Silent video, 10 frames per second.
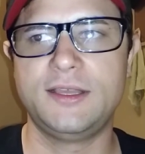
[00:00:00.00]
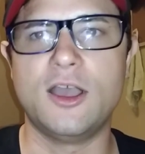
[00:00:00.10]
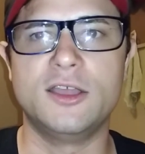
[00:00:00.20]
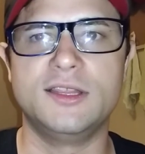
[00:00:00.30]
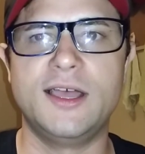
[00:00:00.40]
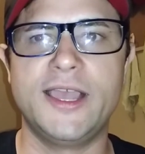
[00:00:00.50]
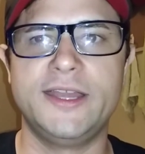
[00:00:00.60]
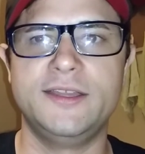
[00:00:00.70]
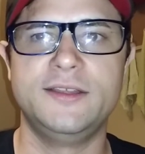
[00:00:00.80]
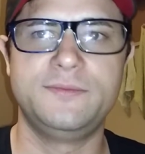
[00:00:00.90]

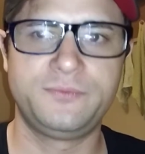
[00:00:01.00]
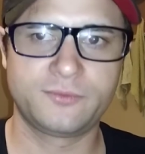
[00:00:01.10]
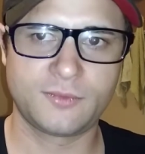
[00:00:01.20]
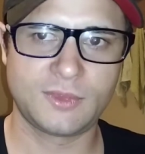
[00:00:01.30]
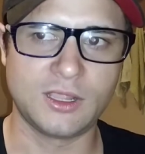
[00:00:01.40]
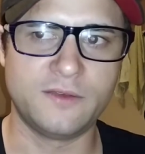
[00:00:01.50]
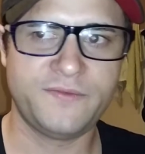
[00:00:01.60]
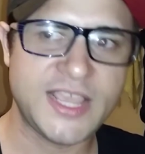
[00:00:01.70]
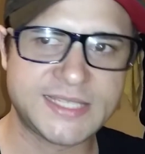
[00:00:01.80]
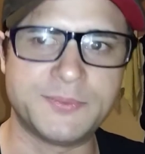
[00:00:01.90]
online on
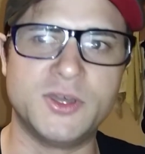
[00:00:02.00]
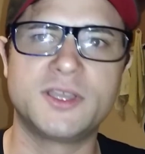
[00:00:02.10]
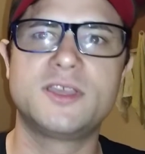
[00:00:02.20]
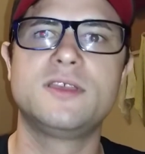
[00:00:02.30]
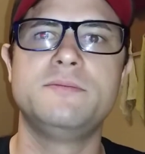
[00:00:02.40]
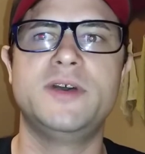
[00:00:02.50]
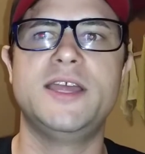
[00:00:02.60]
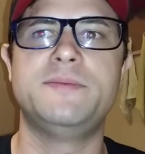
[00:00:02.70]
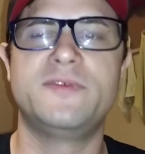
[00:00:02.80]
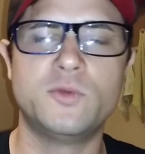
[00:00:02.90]
Facebook.
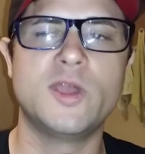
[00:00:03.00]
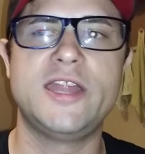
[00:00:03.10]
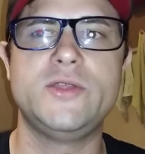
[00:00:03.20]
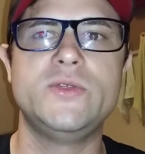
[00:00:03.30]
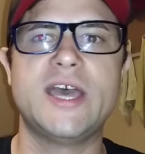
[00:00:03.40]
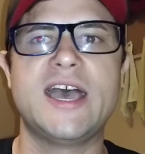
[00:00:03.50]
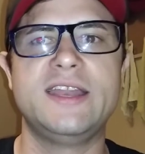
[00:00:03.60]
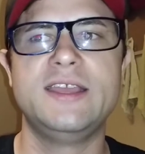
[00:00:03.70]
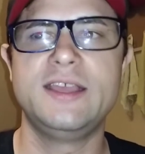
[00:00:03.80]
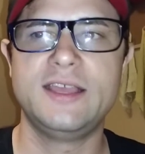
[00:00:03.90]
But before I do that,
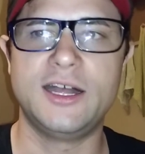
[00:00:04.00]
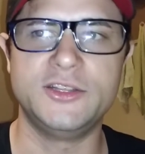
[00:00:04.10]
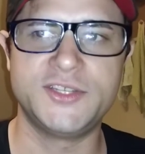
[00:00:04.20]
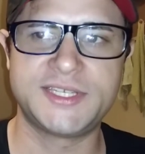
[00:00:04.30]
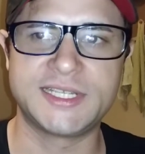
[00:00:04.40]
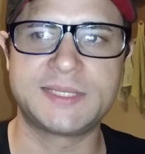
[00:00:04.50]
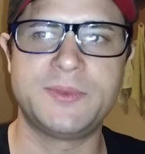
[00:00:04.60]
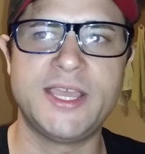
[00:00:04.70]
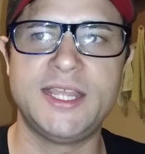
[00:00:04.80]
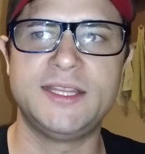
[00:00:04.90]
I'll just
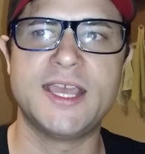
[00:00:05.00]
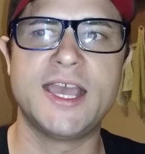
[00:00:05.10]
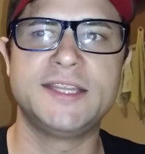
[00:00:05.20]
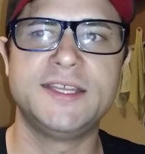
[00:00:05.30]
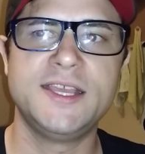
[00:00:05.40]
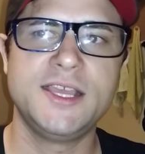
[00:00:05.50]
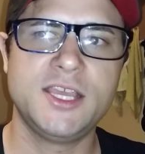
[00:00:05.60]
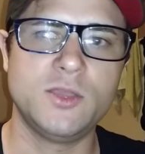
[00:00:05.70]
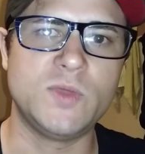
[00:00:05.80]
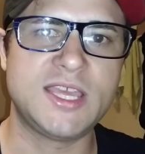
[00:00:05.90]
explain that
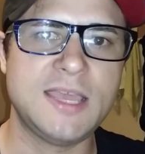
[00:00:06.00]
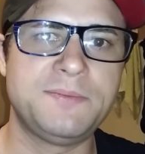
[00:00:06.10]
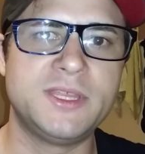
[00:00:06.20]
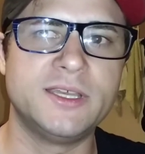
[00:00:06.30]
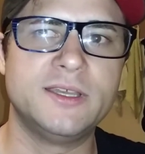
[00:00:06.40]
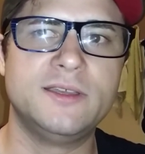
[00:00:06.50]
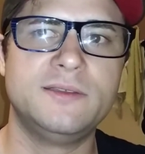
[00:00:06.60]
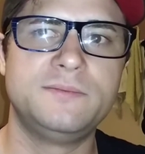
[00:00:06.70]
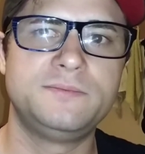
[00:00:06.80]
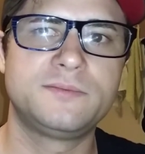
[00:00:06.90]
we keep the,
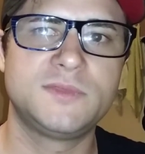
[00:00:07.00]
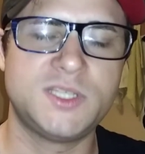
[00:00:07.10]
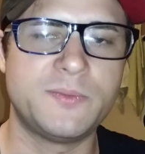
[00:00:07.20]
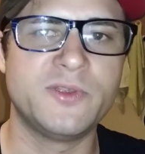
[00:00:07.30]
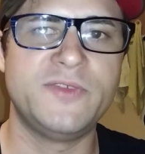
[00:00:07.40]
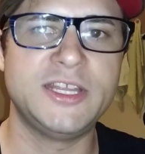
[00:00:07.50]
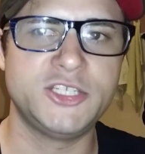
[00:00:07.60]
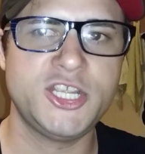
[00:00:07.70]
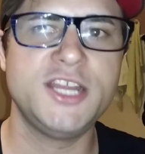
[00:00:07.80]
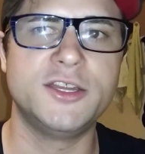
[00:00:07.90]
to prevent
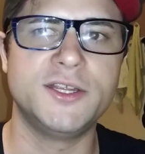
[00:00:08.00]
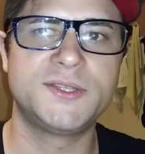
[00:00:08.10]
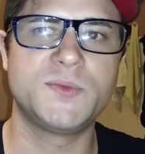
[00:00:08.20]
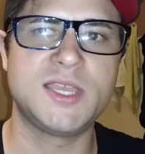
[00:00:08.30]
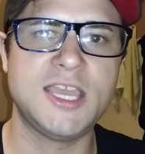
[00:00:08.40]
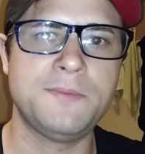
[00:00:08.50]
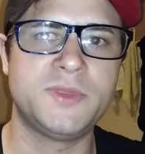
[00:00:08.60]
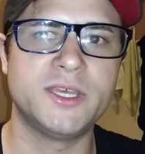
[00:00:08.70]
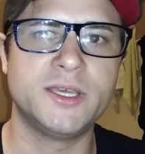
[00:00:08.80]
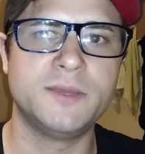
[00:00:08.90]
cheaters, we keep
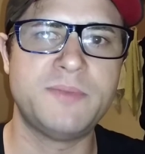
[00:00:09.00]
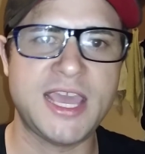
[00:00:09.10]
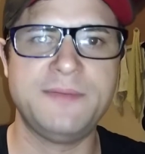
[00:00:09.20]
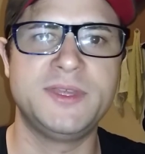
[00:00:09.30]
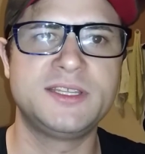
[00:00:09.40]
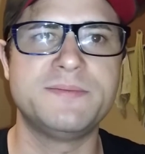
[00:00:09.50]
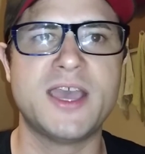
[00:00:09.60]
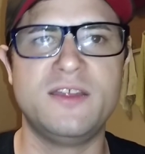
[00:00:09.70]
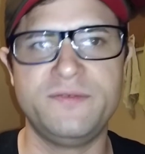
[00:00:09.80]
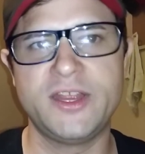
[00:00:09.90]
the payment
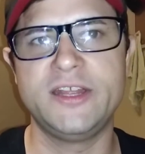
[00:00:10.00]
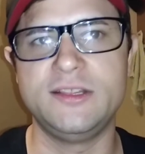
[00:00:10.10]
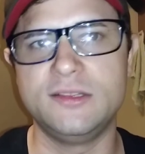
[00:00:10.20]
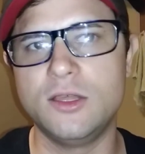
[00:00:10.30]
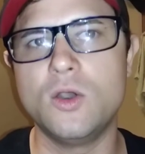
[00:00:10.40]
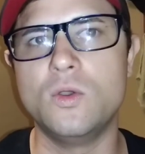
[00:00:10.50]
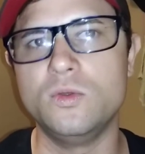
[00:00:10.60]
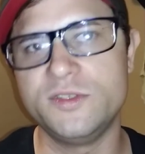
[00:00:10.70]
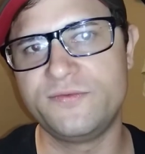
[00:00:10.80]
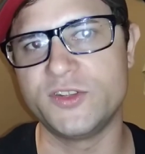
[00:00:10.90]
amount very low
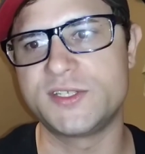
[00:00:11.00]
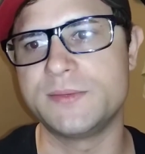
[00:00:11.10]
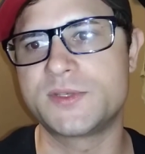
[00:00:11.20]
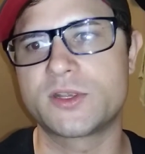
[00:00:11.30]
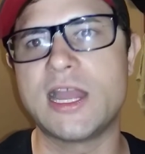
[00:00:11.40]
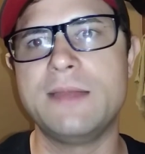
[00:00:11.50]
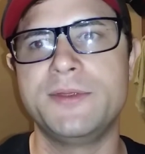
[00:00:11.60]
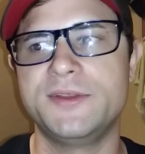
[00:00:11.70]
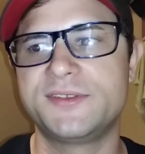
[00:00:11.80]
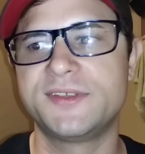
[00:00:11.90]
for
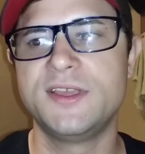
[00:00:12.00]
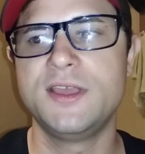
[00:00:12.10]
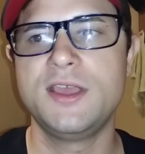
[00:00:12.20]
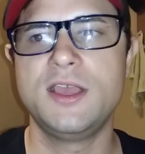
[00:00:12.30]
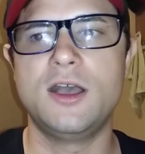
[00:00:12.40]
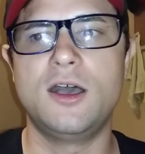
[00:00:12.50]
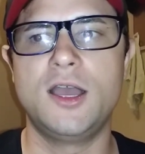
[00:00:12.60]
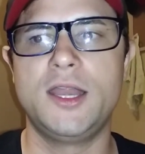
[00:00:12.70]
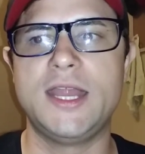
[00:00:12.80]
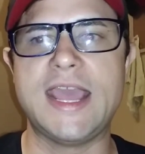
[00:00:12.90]
subscribers
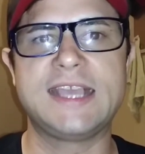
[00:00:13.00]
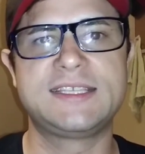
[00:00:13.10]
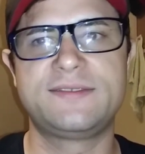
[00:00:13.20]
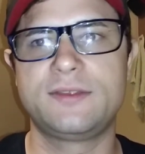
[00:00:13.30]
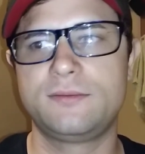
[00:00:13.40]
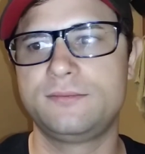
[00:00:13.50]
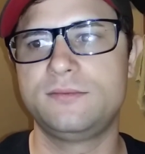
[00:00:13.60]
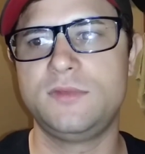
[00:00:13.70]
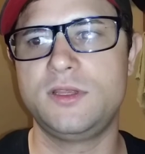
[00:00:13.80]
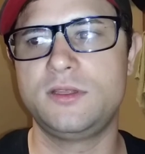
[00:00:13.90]
on X
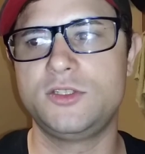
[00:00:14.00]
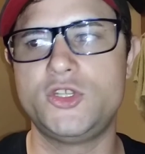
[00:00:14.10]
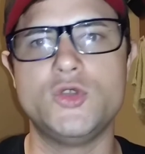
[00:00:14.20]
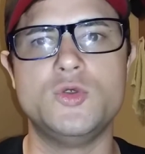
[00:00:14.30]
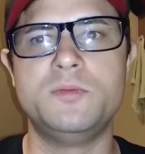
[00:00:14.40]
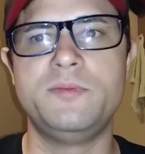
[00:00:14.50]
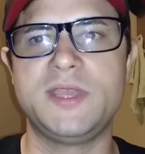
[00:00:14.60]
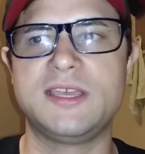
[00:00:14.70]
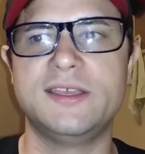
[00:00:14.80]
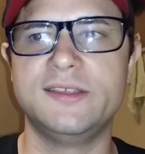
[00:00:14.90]
Tube,
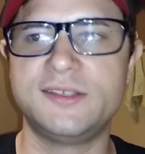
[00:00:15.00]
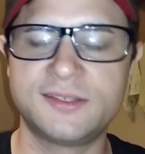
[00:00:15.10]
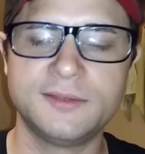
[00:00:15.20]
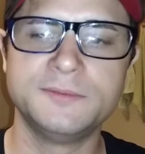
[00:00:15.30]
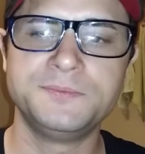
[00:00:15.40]
because